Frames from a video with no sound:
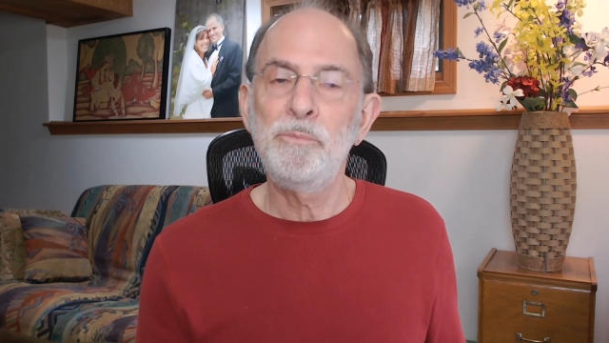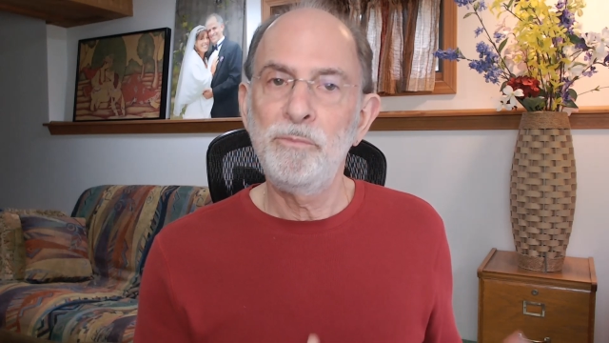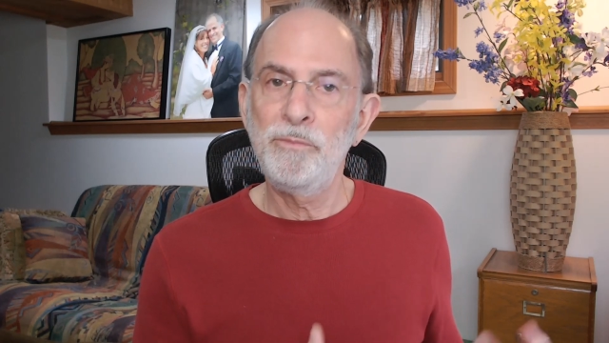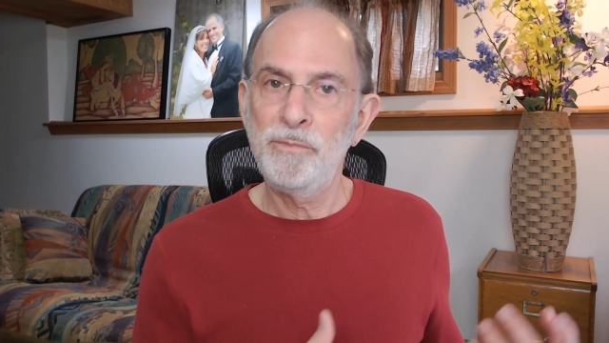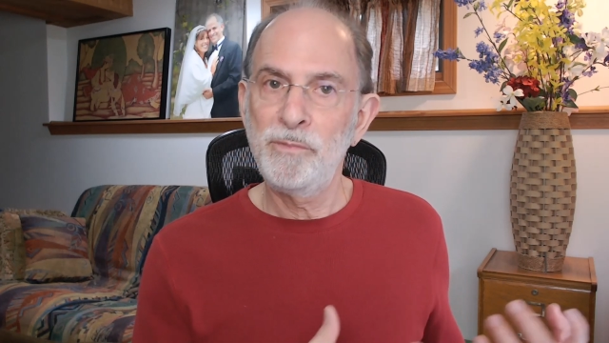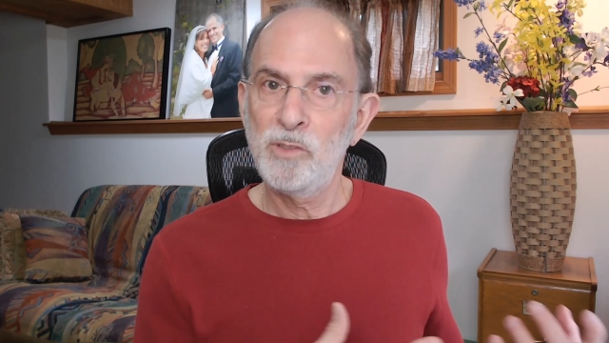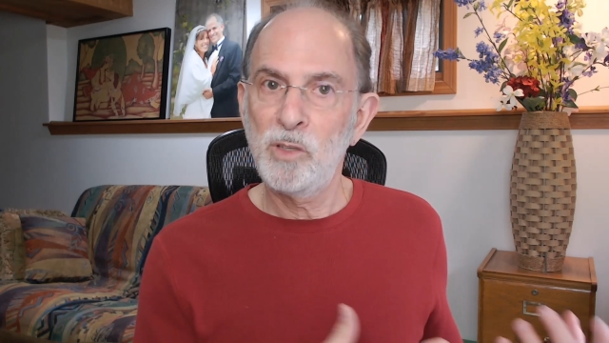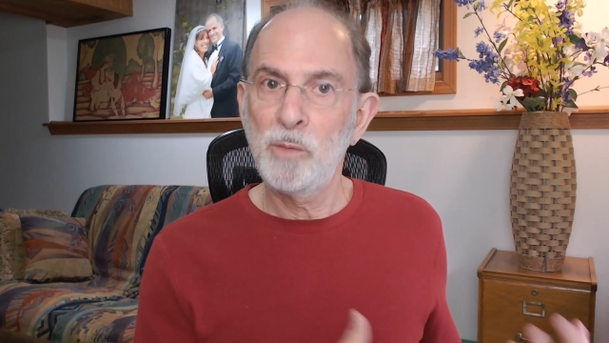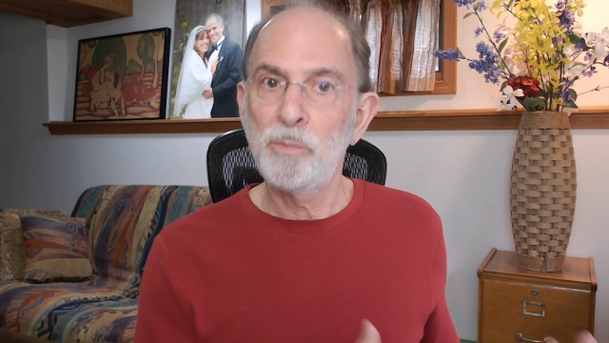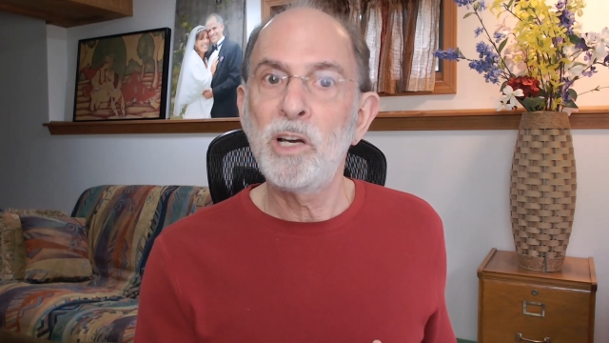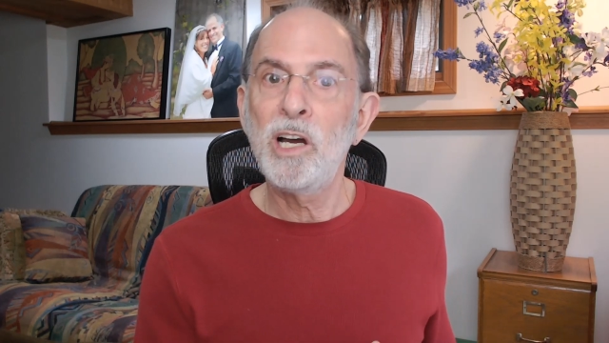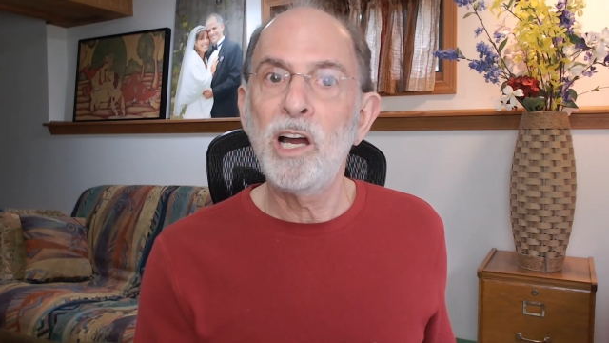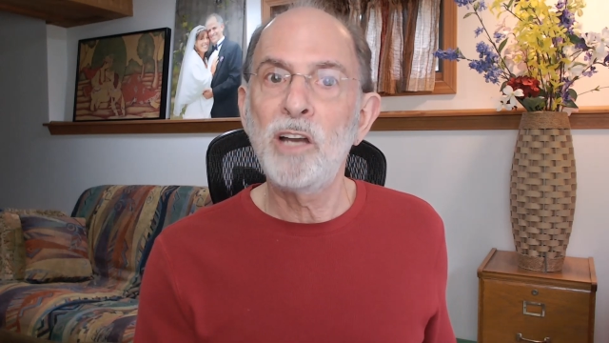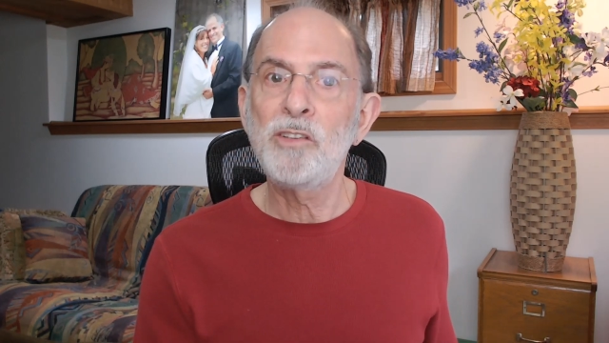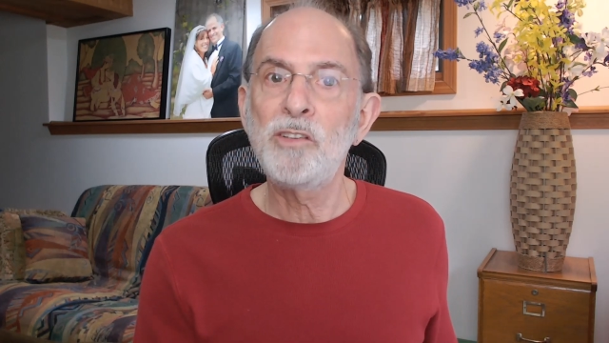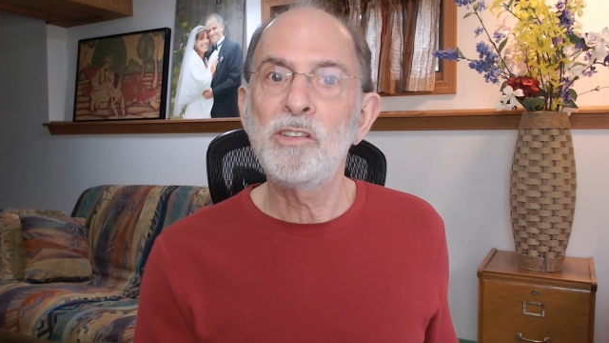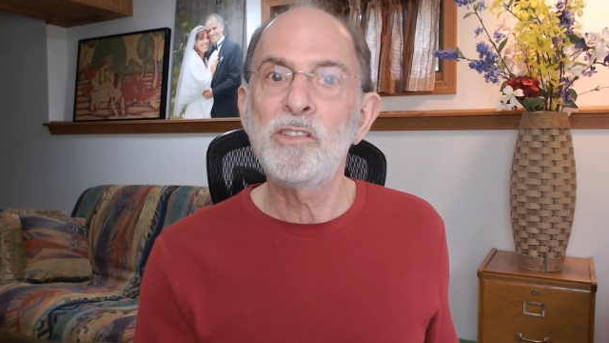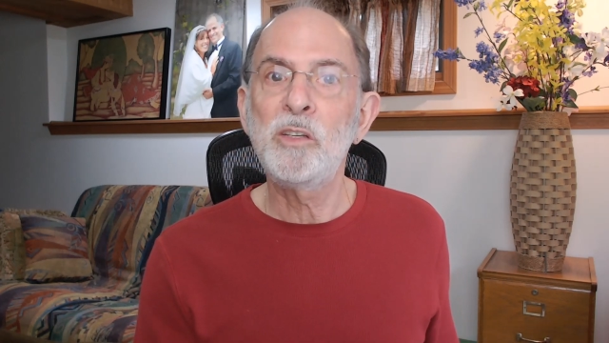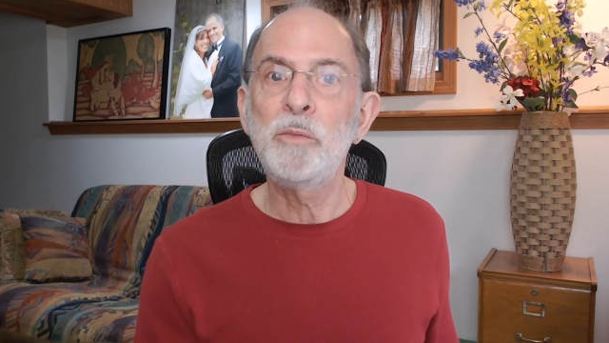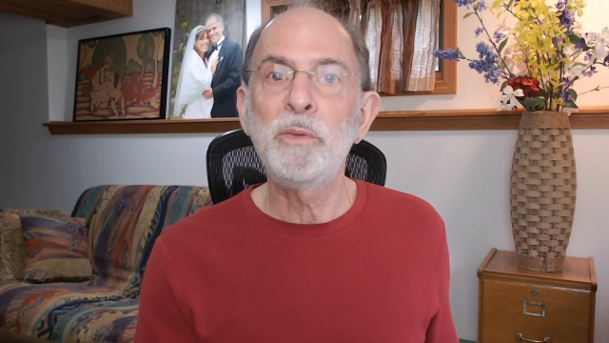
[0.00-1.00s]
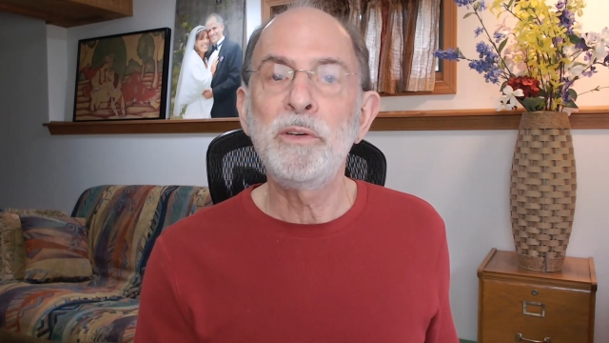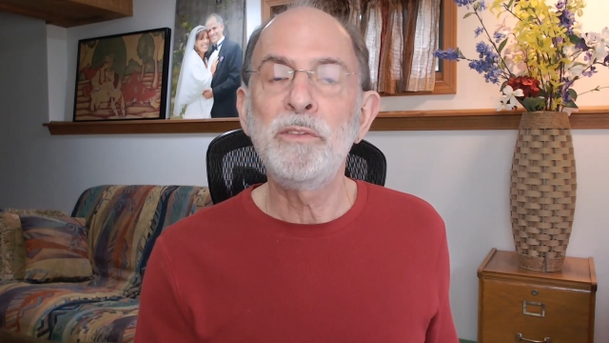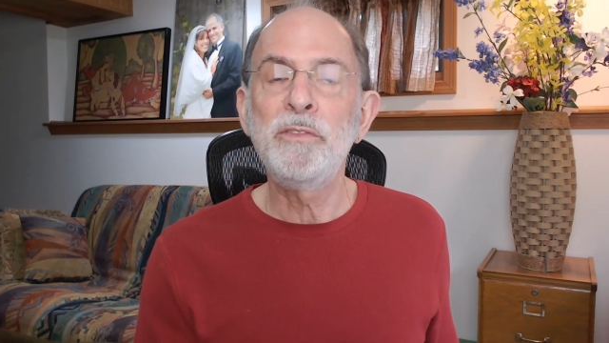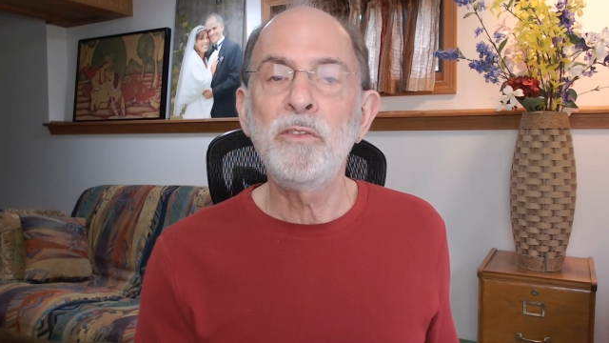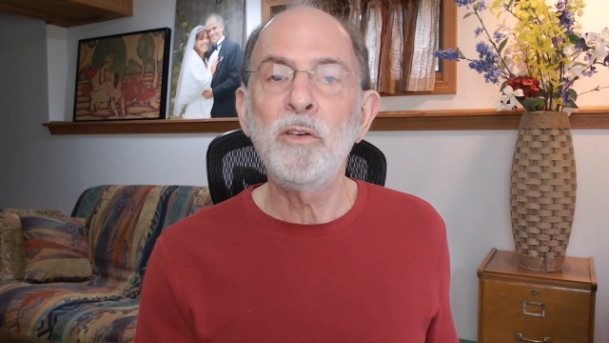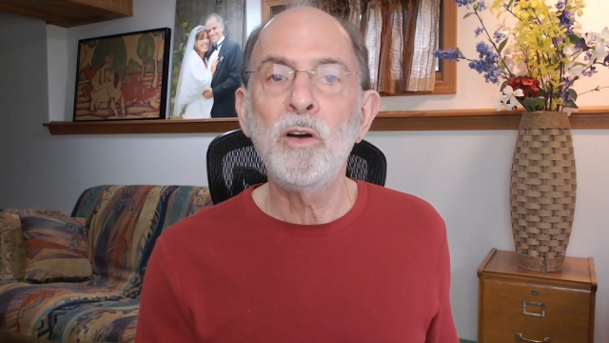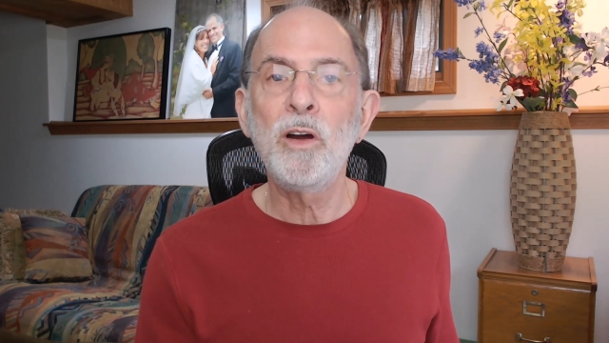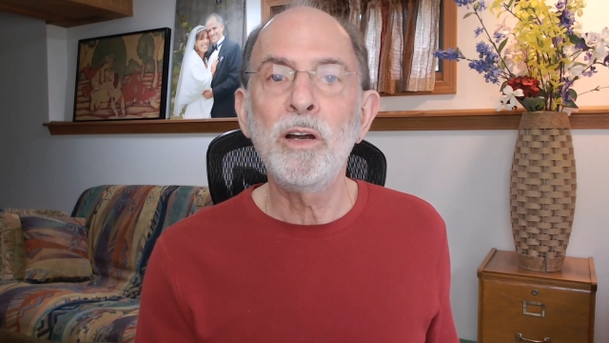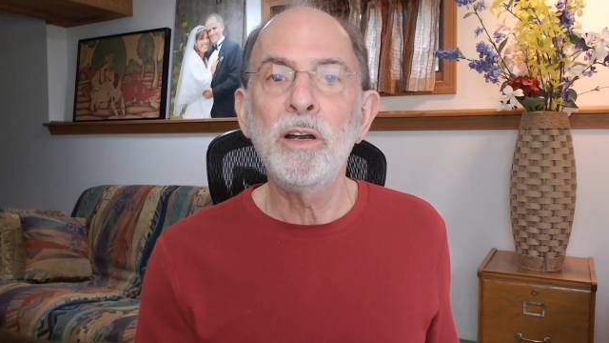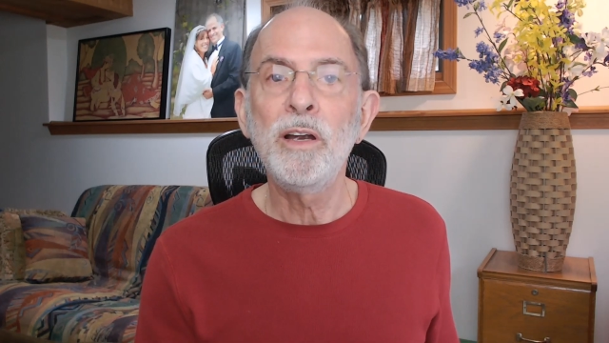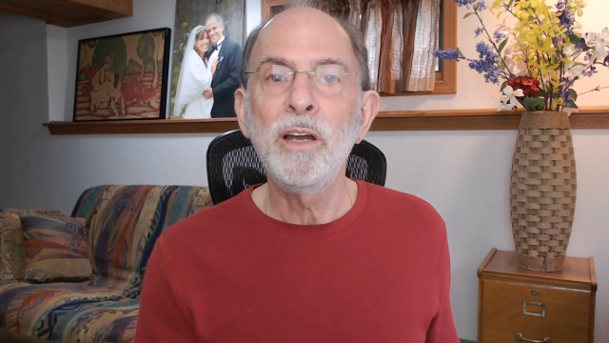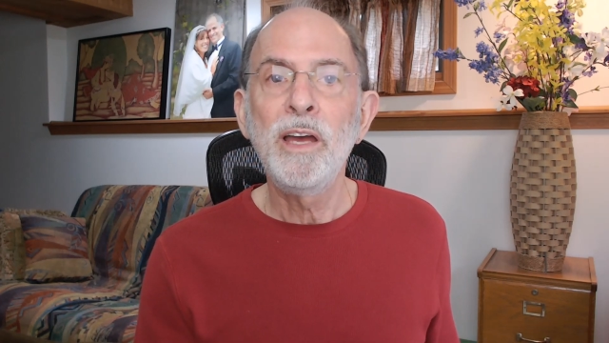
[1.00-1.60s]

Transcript: subconsciously before,